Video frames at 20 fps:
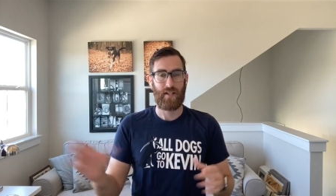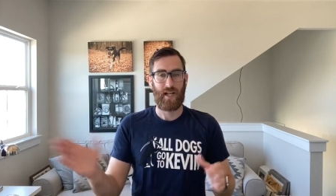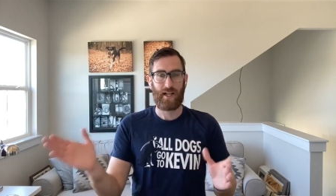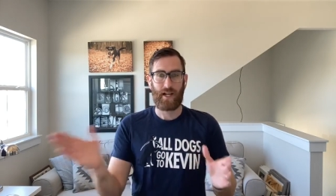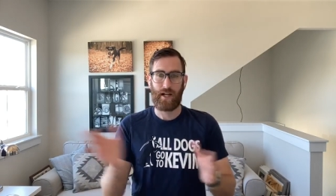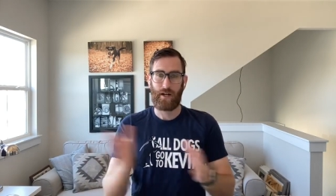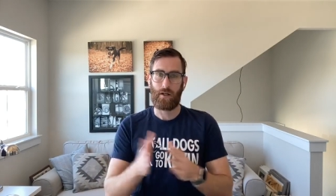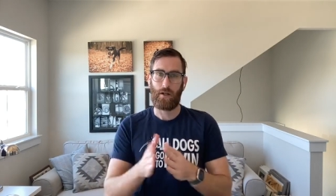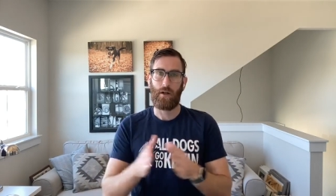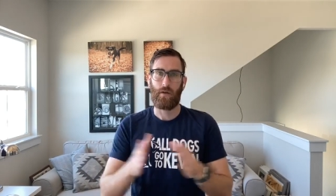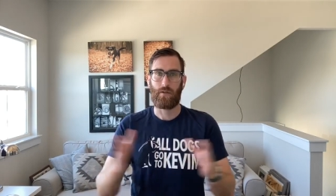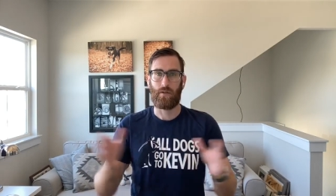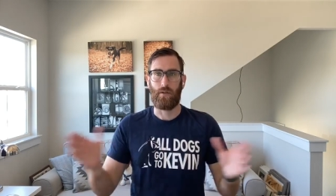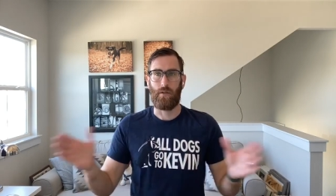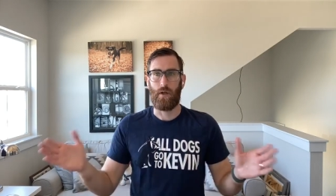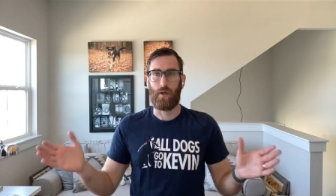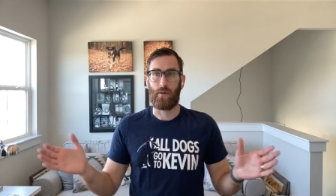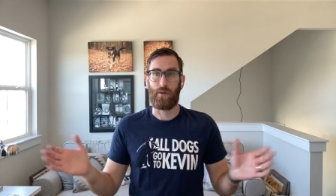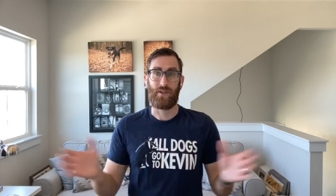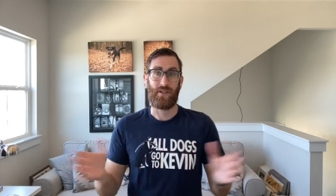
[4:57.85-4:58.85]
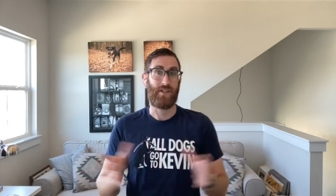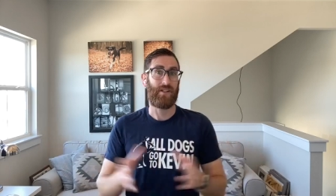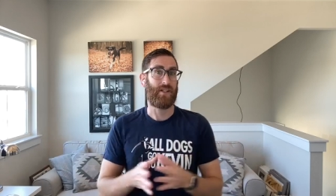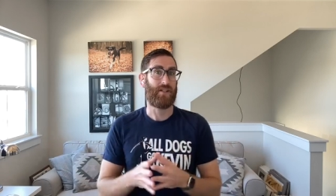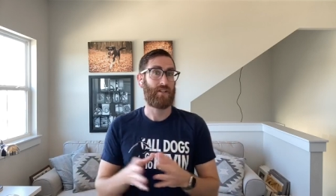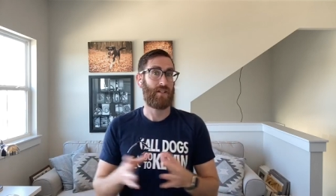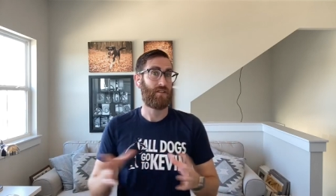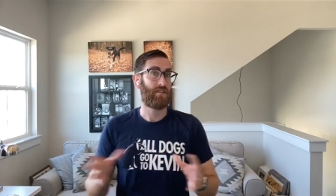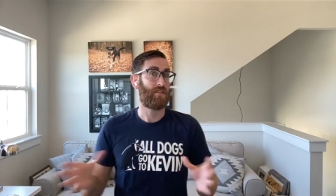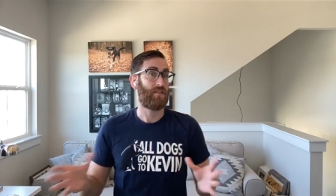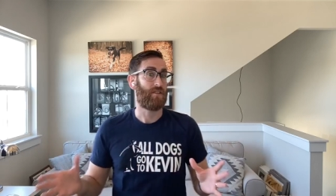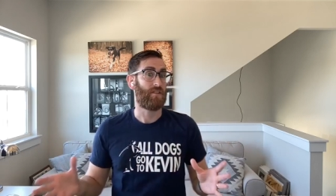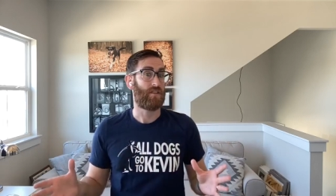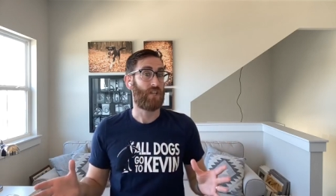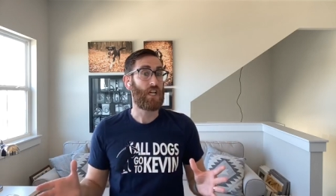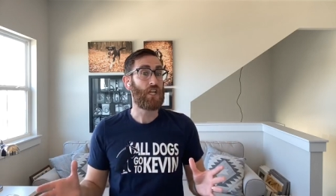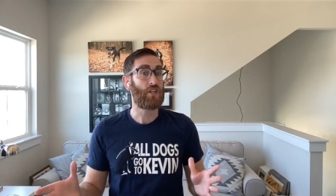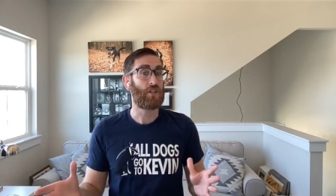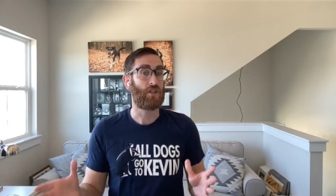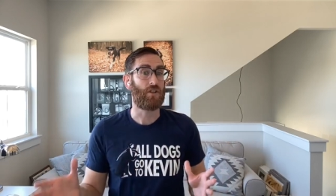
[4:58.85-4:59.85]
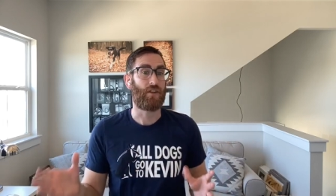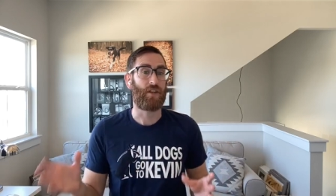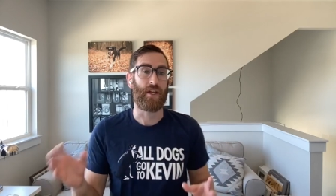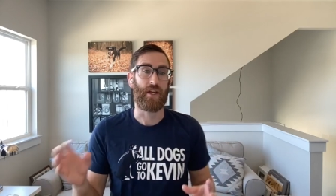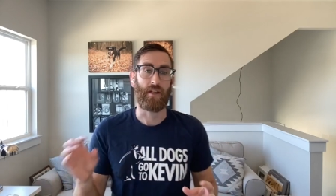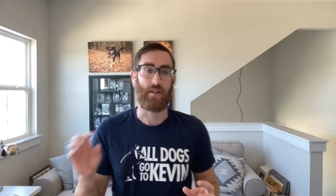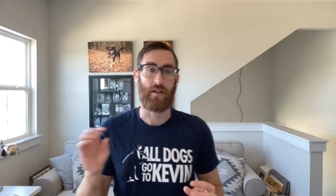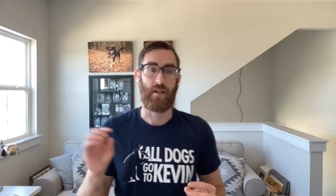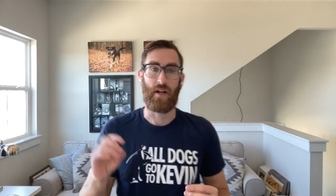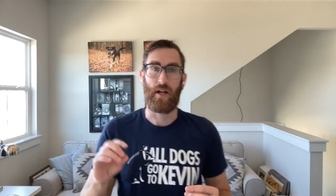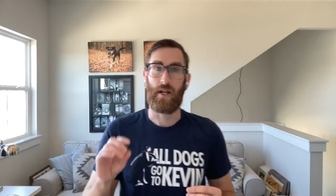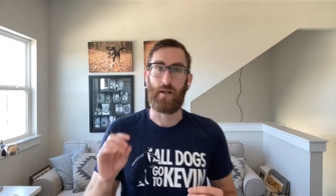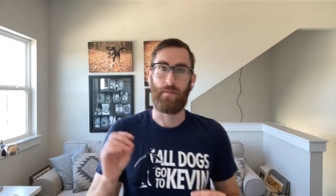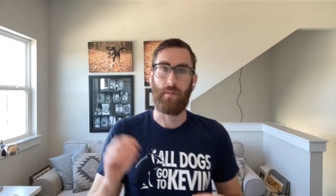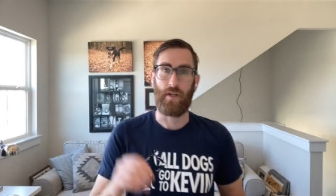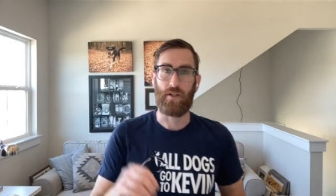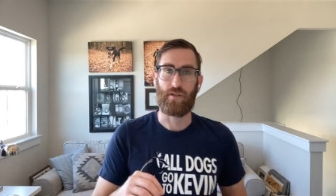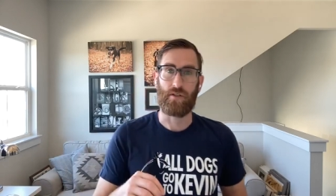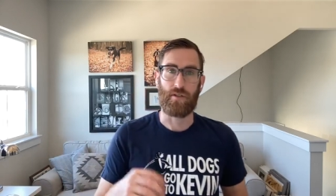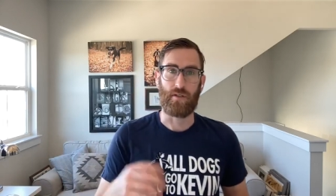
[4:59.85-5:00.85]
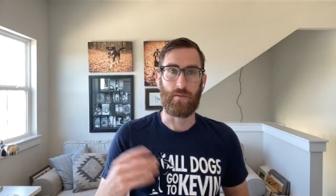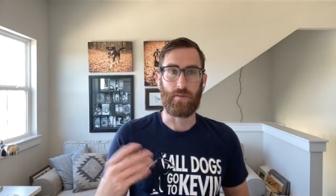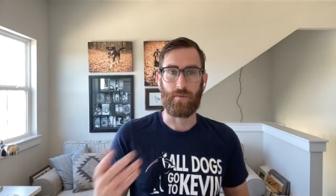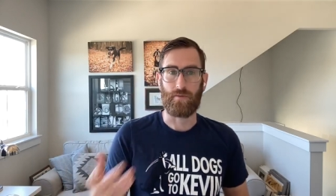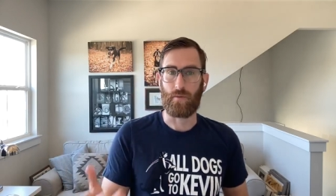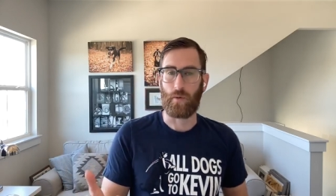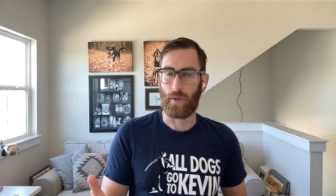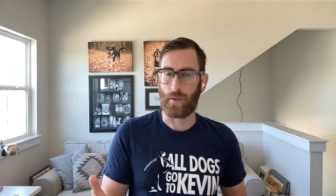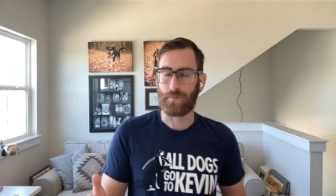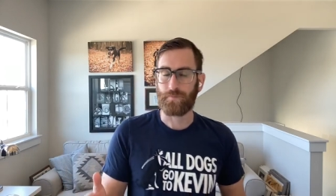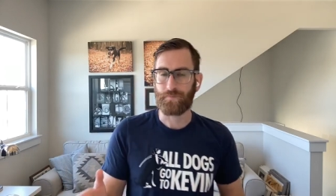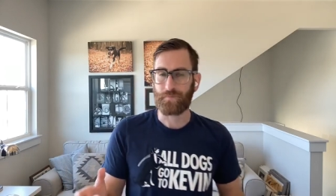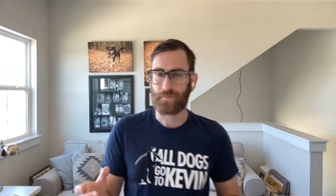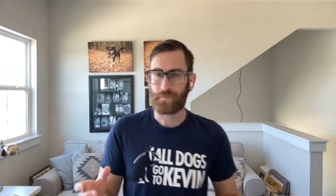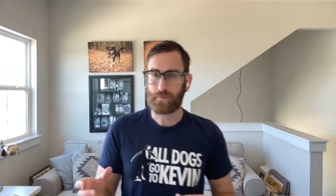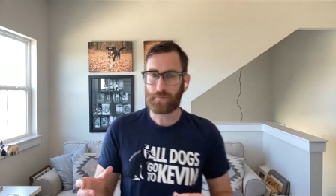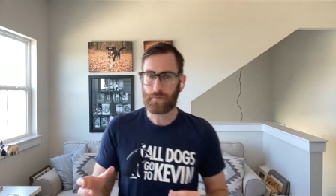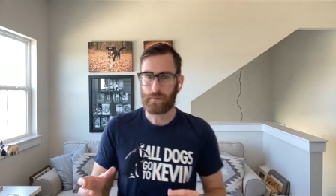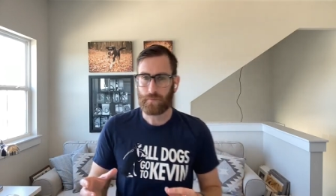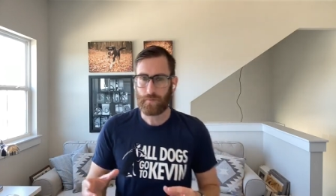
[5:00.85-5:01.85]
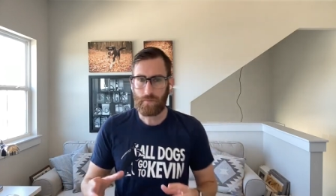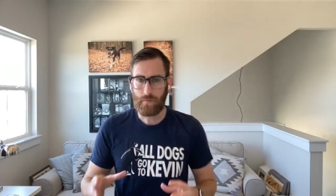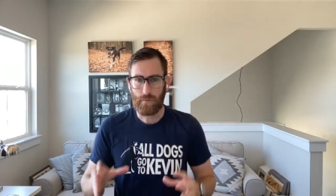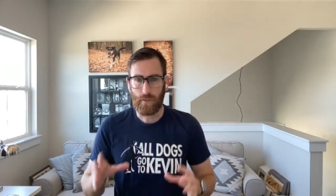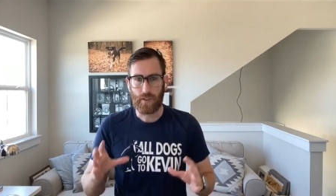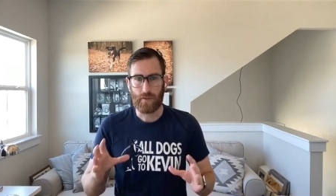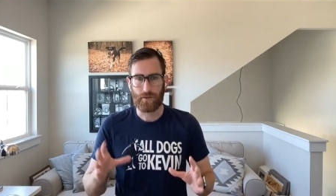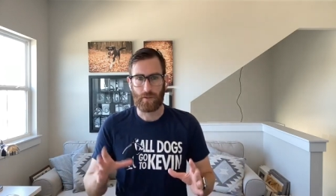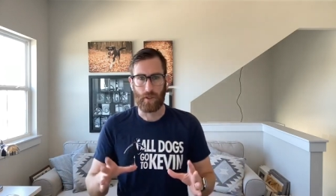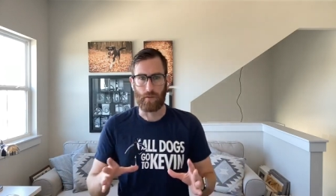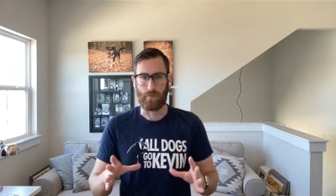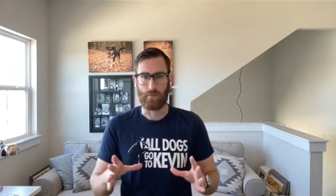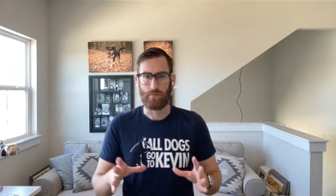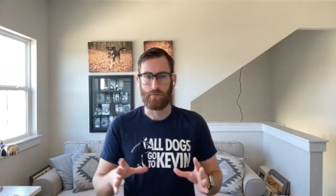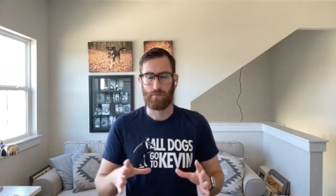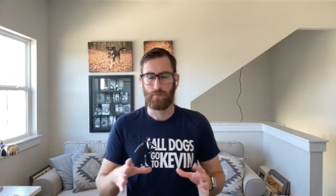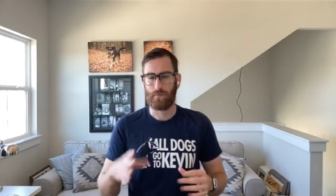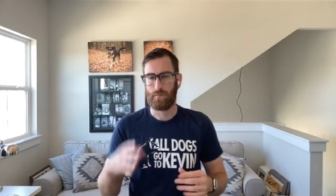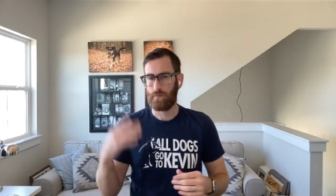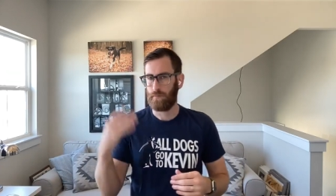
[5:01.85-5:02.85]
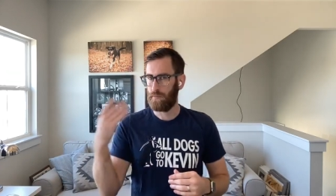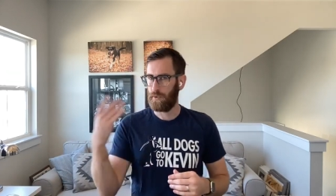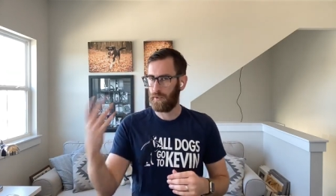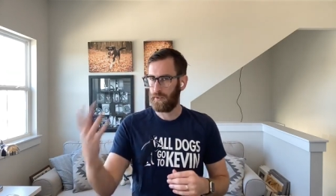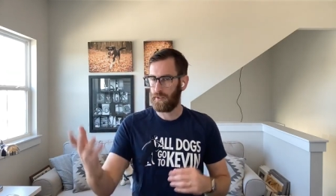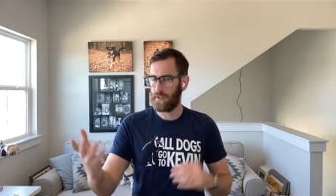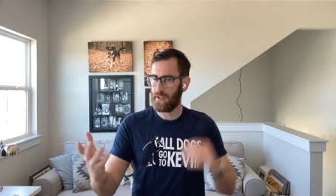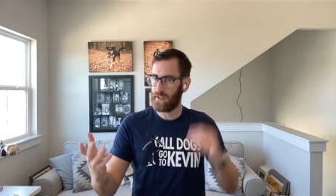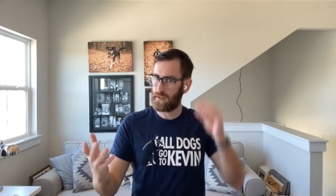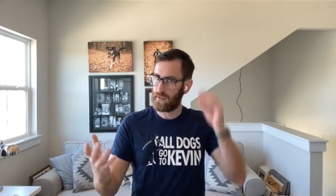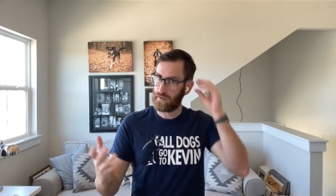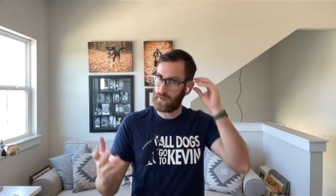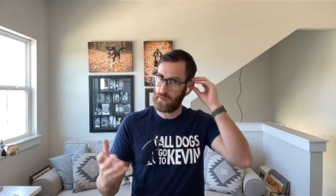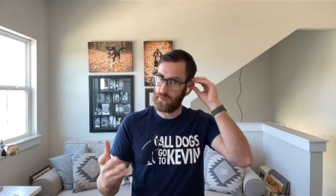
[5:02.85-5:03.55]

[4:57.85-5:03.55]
And that kind of goes along with the desensitization thing that I had mentioned before. So, building these